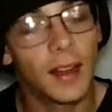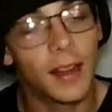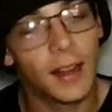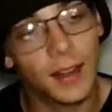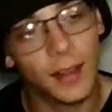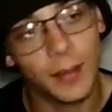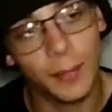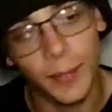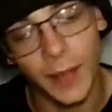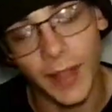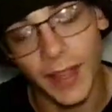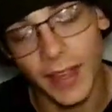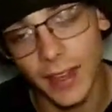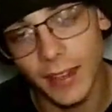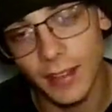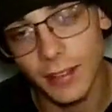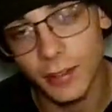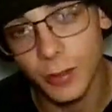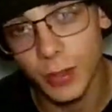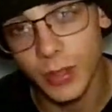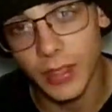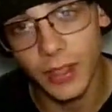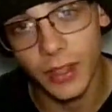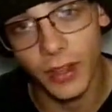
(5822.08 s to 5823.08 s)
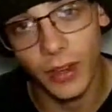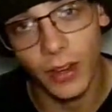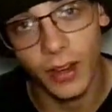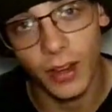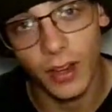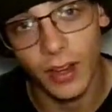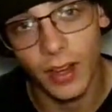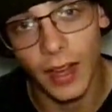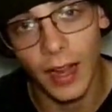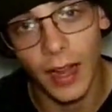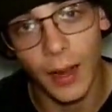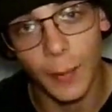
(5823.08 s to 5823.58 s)
man, it's really,
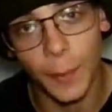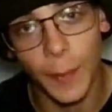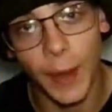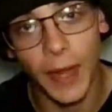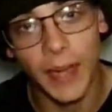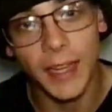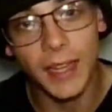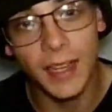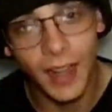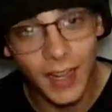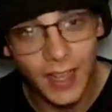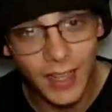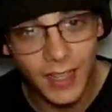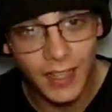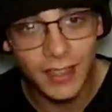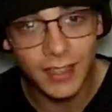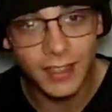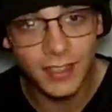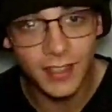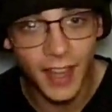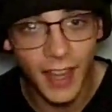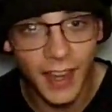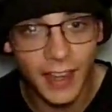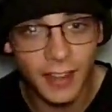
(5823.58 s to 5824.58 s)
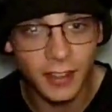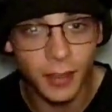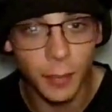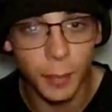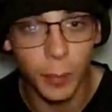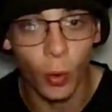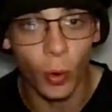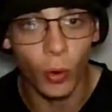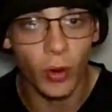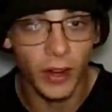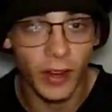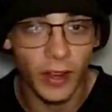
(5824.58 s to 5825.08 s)
my gut is saying
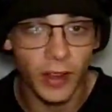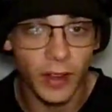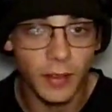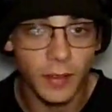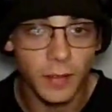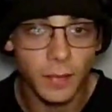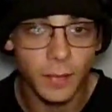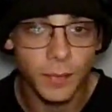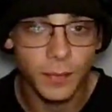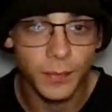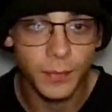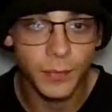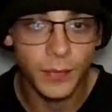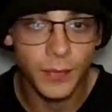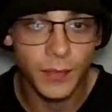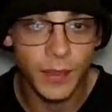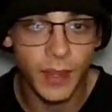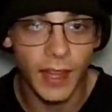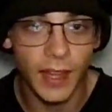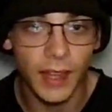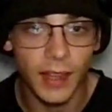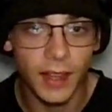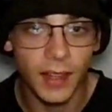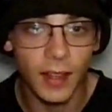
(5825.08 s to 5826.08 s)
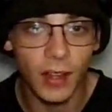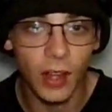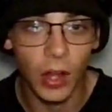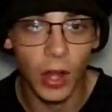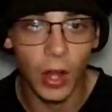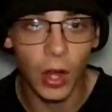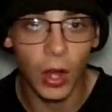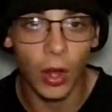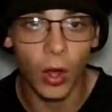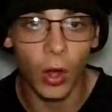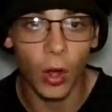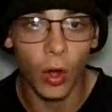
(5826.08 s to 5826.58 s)
Topuria. Like,
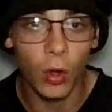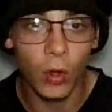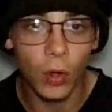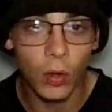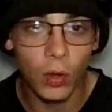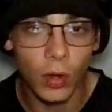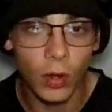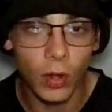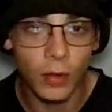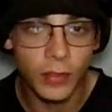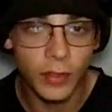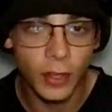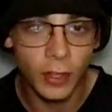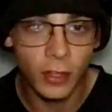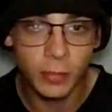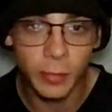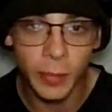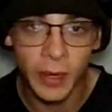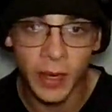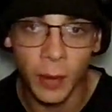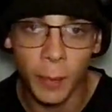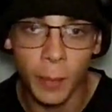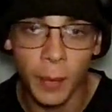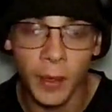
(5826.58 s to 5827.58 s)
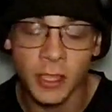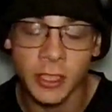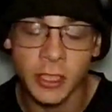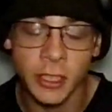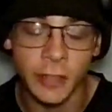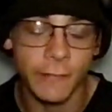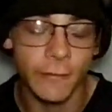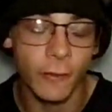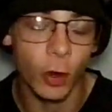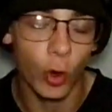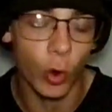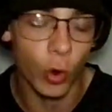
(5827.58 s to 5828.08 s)
there's been a bunch
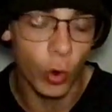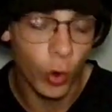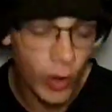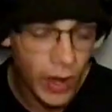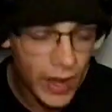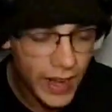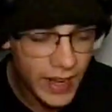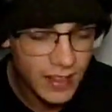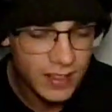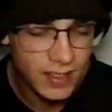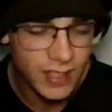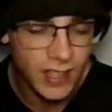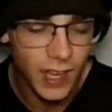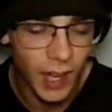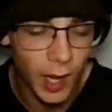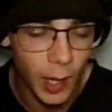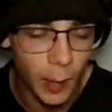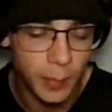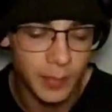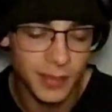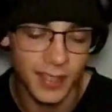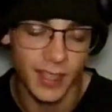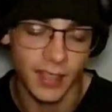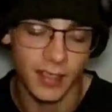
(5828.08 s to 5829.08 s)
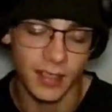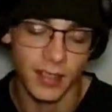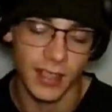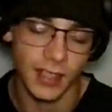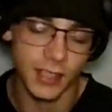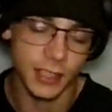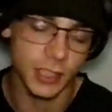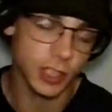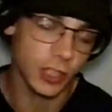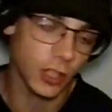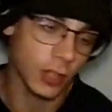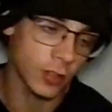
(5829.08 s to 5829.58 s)
of crazy upsets, like
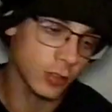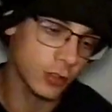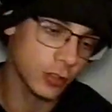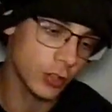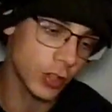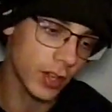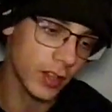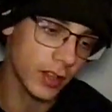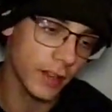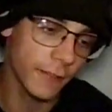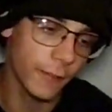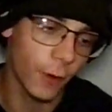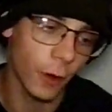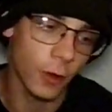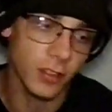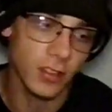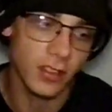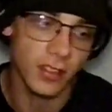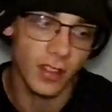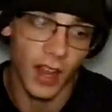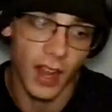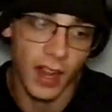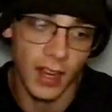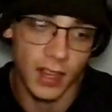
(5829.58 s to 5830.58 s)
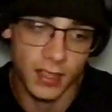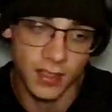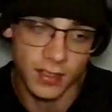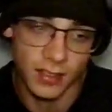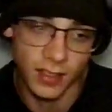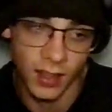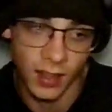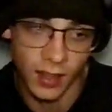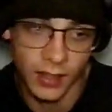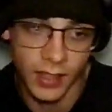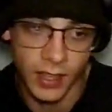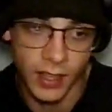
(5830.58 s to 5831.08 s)
Sean Strickland versus
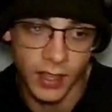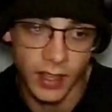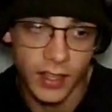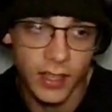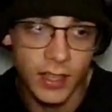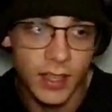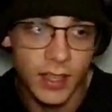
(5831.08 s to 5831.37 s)
Adesanya.